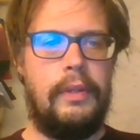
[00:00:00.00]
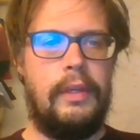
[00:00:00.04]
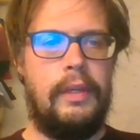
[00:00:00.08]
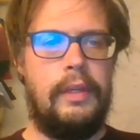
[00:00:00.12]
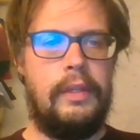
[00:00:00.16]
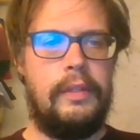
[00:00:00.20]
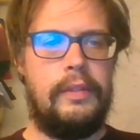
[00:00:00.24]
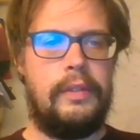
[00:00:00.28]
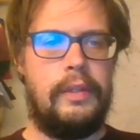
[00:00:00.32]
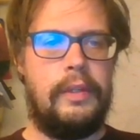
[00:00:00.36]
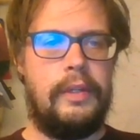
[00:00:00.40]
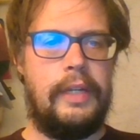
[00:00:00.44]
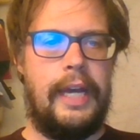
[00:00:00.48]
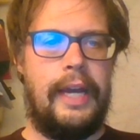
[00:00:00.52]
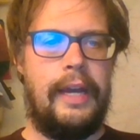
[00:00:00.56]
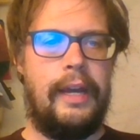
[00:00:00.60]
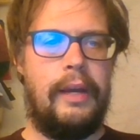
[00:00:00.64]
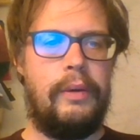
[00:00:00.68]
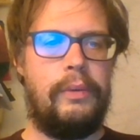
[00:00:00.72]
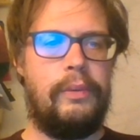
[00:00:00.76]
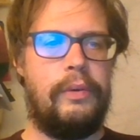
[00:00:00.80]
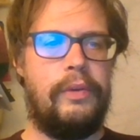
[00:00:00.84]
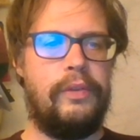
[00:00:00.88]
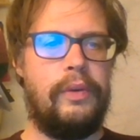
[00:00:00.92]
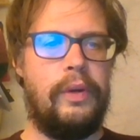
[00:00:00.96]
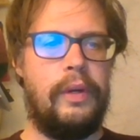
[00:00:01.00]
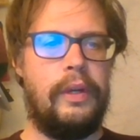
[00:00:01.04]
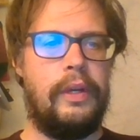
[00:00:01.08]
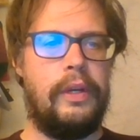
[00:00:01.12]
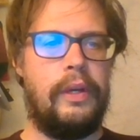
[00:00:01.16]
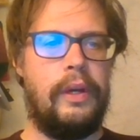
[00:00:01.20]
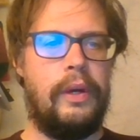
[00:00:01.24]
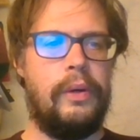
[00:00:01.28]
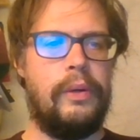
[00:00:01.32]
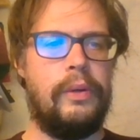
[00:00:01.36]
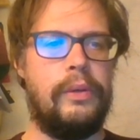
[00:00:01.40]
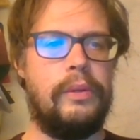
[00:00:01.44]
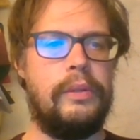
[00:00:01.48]
So now we've got a
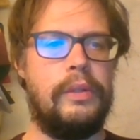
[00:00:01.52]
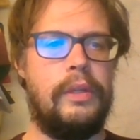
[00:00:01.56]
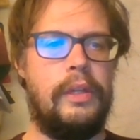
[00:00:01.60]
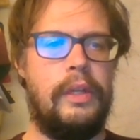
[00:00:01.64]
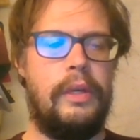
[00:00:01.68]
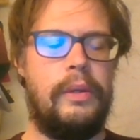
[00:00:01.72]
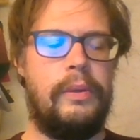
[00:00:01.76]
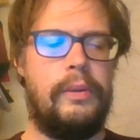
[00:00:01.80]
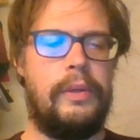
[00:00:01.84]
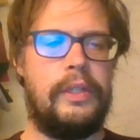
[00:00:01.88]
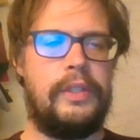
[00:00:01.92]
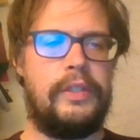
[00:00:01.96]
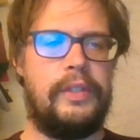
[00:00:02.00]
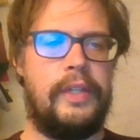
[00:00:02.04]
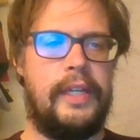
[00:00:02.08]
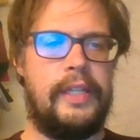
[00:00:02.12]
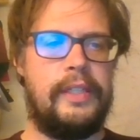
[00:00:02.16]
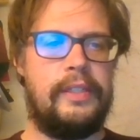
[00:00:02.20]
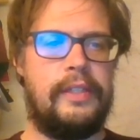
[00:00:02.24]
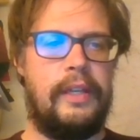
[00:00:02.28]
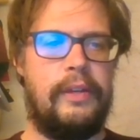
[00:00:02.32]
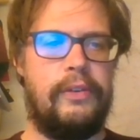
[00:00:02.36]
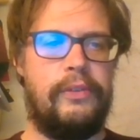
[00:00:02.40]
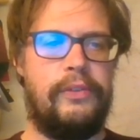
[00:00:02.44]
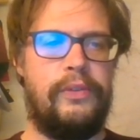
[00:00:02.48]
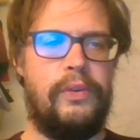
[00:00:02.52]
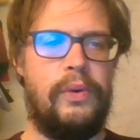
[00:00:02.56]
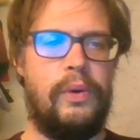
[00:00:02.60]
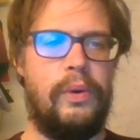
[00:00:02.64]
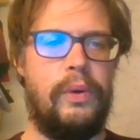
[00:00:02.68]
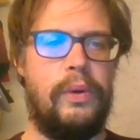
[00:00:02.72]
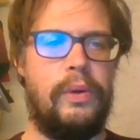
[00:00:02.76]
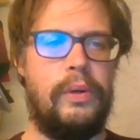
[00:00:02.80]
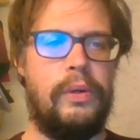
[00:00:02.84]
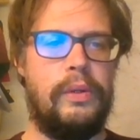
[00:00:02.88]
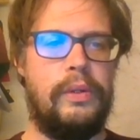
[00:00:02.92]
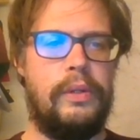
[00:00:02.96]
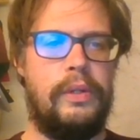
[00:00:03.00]
goal which says that
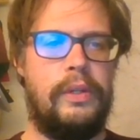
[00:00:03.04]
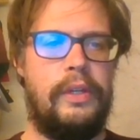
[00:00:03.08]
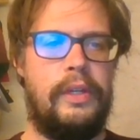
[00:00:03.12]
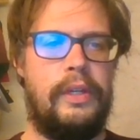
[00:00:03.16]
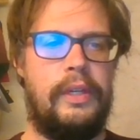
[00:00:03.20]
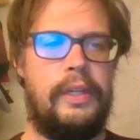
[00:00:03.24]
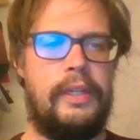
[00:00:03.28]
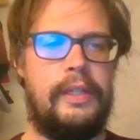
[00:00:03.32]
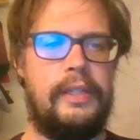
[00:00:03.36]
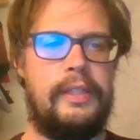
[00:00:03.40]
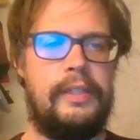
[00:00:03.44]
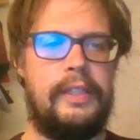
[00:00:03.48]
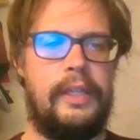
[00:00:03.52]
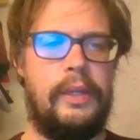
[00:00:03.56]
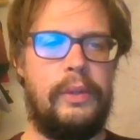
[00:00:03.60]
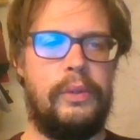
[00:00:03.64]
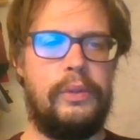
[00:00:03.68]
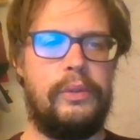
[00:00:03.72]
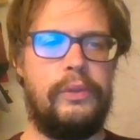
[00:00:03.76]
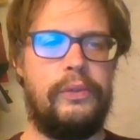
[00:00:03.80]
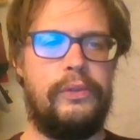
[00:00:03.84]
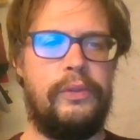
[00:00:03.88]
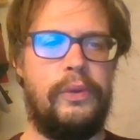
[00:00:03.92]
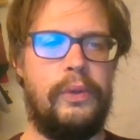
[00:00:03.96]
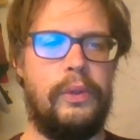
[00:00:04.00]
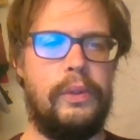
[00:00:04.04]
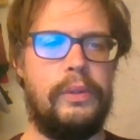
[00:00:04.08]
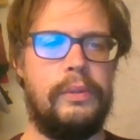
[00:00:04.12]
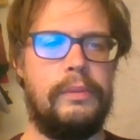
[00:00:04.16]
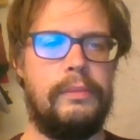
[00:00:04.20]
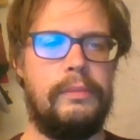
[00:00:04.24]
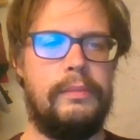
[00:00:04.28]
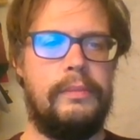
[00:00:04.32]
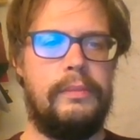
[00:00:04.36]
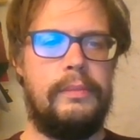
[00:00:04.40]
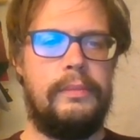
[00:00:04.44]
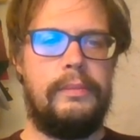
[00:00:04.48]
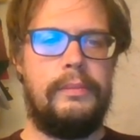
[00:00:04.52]
4 is equal to 4.
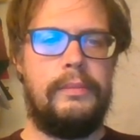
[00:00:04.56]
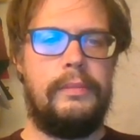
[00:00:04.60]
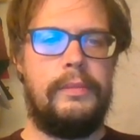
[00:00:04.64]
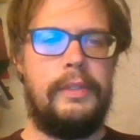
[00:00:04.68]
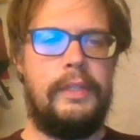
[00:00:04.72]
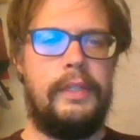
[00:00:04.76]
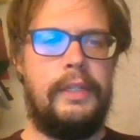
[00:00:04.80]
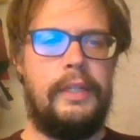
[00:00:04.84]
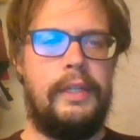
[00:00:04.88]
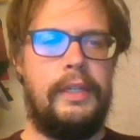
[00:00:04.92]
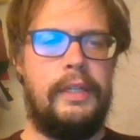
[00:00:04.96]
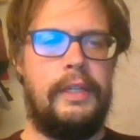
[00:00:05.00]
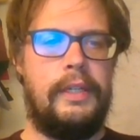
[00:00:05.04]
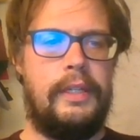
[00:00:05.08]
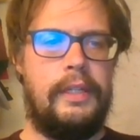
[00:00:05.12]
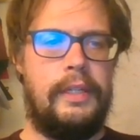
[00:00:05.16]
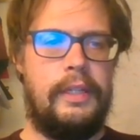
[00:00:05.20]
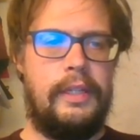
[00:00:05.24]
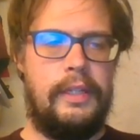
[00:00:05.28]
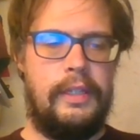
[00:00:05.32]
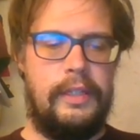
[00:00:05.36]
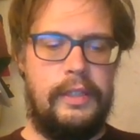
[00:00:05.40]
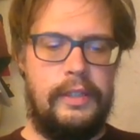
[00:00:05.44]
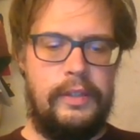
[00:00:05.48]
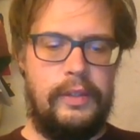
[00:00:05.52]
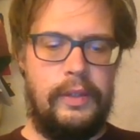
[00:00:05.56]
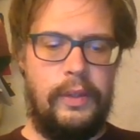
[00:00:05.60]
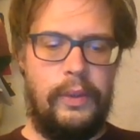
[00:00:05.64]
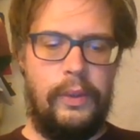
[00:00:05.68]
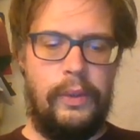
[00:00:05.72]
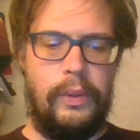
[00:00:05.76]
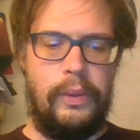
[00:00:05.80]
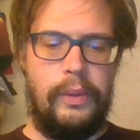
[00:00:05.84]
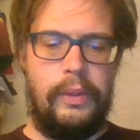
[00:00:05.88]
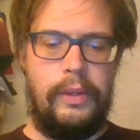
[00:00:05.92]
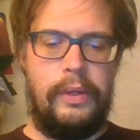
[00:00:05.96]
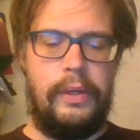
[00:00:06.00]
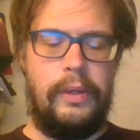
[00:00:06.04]

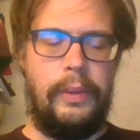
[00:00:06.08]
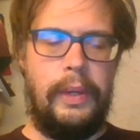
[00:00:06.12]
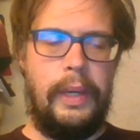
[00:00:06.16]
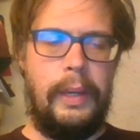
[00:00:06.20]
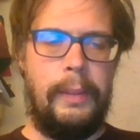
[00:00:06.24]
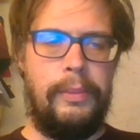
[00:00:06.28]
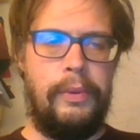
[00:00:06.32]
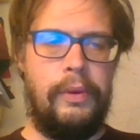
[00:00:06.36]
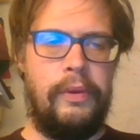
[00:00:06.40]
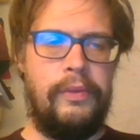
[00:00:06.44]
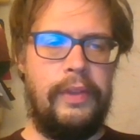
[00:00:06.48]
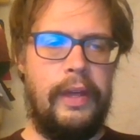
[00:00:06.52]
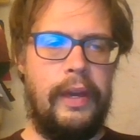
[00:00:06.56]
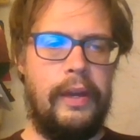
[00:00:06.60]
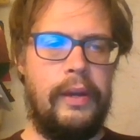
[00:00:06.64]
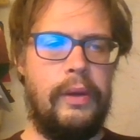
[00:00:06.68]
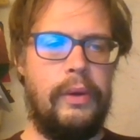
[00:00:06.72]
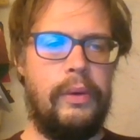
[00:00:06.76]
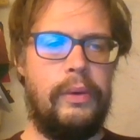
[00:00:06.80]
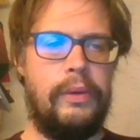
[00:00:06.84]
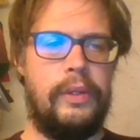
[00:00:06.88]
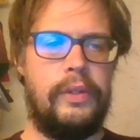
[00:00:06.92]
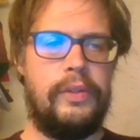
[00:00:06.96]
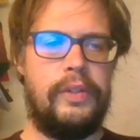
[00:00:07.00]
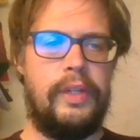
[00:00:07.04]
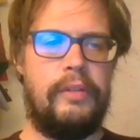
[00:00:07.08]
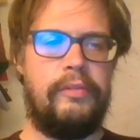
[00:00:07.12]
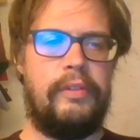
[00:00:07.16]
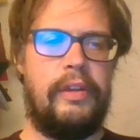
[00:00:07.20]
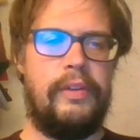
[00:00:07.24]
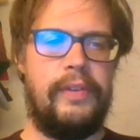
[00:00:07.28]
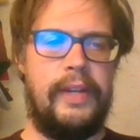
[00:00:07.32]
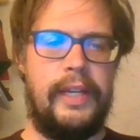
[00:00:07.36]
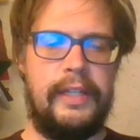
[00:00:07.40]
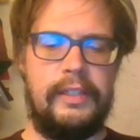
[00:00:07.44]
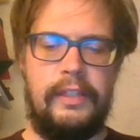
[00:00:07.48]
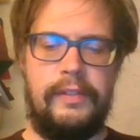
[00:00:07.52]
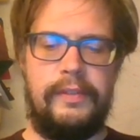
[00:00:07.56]
So we can prove that goal using
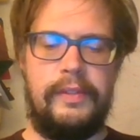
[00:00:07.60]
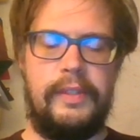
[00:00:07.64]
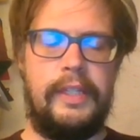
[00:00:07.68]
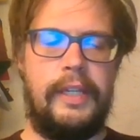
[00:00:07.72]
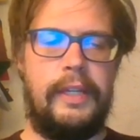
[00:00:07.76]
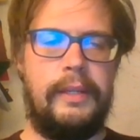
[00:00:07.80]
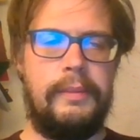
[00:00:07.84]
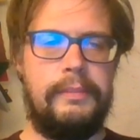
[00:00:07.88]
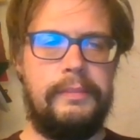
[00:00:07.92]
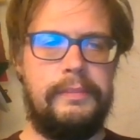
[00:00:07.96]
reflexivity.